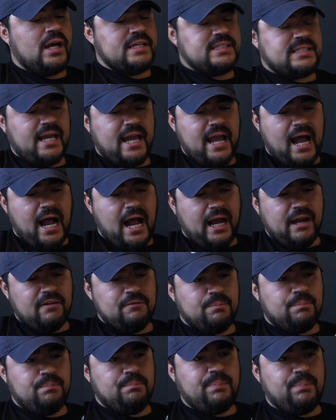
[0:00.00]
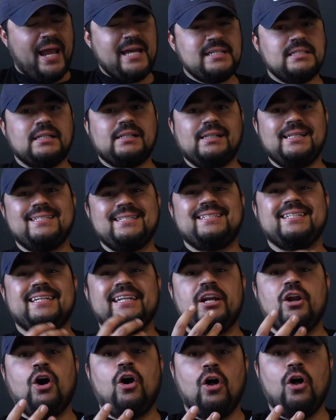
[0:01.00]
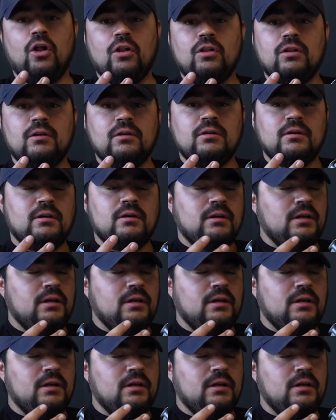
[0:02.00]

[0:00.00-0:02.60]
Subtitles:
I'll say. I've basically seen it all.